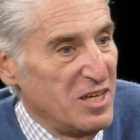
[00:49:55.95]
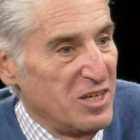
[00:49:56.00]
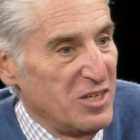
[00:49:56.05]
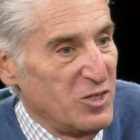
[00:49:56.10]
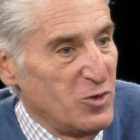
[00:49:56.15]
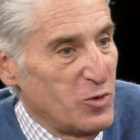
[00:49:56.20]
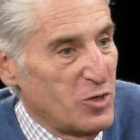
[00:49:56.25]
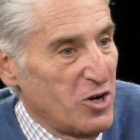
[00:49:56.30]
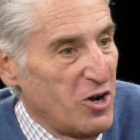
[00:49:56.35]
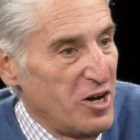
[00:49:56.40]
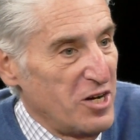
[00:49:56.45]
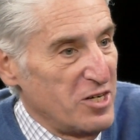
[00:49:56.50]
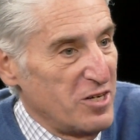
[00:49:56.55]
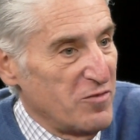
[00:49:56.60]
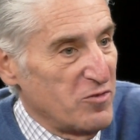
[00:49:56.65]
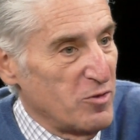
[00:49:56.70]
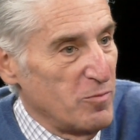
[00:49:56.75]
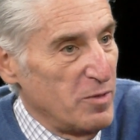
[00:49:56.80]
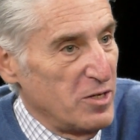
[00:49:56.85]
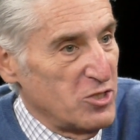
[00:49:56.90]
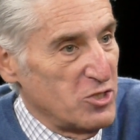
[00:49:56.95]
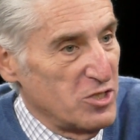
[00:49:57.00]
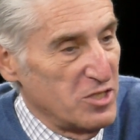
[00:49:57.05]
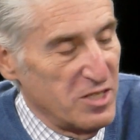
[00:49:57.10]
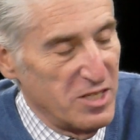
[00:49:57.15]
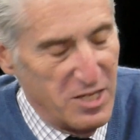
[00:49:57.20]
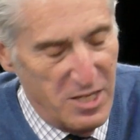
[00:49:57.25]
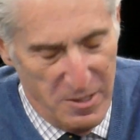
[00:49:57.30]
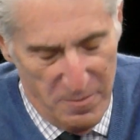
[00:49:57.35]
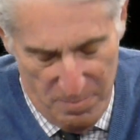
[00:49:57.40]
You were kind enough to mention
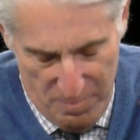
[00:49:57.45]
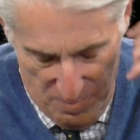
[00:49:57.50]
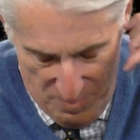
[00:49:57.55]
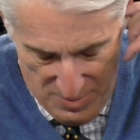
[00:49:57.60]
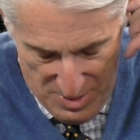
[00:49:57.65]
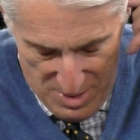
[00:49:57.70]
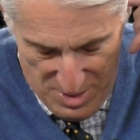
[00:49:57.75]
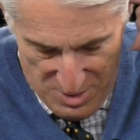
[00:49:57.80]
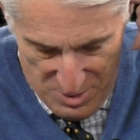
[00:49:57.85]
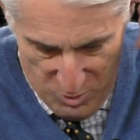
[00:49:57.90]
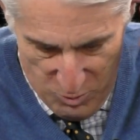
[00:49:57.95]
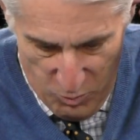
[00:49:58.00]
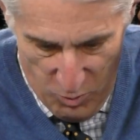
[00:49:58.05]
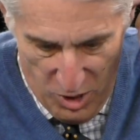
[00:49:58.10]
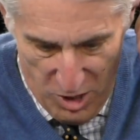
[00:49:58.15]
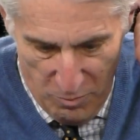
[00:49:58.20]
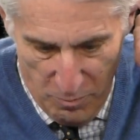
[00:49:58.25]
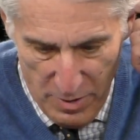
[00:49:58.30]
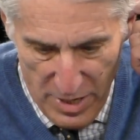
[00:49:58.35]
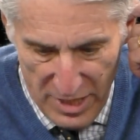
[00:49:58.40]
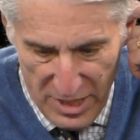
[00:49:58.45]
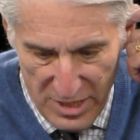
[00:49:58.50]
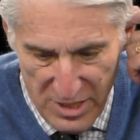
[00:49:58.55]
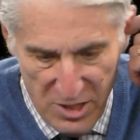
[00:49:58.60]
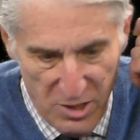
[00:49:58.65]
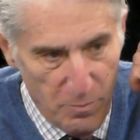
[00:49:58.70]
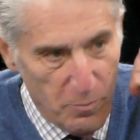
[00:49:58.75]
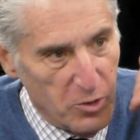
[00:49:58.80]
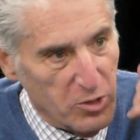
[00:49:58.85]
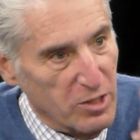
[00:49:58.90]
that uh, a while back I
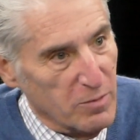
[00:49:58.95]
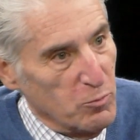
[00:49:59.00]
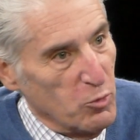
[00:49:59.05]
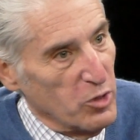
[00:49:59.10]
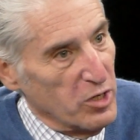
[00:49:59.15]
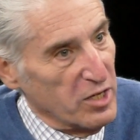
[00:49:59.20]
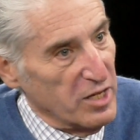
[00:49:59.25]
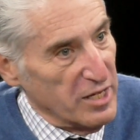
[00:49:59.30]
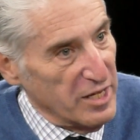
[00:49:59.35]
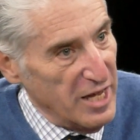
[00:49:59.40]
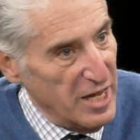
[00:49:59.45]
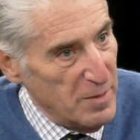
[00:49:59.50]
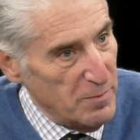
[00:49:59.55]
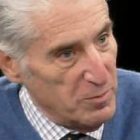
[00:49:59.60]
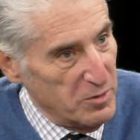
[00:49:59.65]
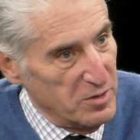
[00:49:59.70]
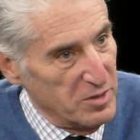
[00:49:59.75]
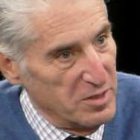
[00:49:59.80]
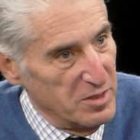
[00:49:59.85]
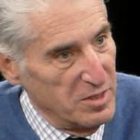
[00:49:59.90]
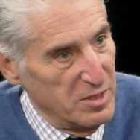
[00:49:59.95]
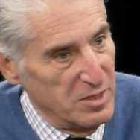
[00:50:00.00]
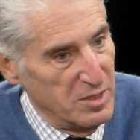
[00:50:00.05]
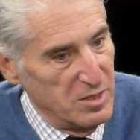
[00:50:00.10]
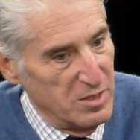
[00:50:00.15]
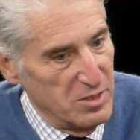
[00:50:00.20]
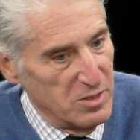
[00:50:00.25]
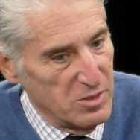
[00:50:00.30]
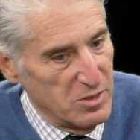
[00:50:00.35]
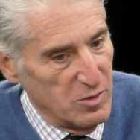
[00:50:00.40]
did a book on Mordechai Kaplan,
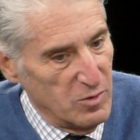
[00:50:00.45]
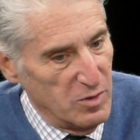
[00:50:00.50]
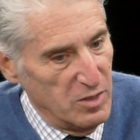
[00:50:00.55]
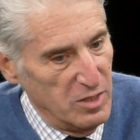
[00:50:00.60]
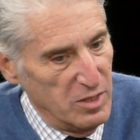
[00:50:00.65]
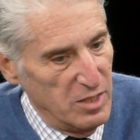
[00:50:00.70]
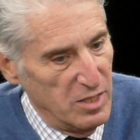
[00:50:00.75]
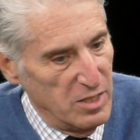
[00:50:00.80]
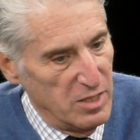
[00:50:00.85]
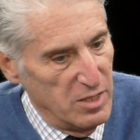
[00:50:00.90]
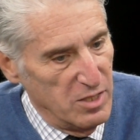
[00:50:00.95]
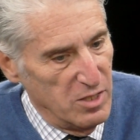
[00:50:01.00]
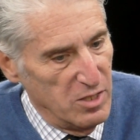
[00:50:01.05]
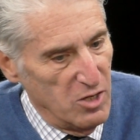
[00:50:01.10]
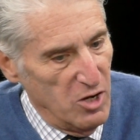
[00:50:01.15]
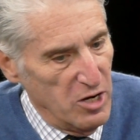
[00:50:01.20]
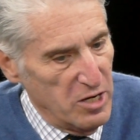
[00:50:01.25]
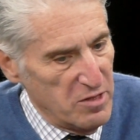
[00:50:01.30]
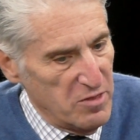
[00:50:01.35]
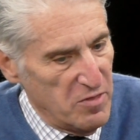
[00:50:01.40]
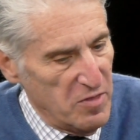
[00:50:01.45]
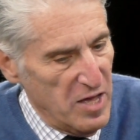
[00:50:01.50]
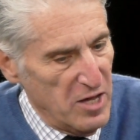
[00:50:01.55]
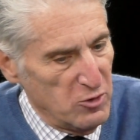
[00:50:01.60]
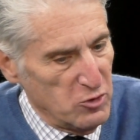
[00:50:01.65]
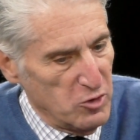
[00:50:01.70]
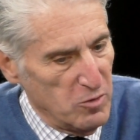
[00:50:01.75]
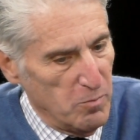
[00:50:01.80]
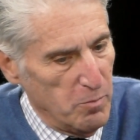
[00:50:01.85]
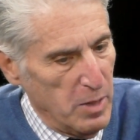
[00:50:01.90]
so he had
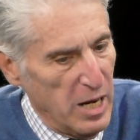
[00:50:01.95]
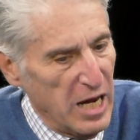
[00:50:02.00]
9,000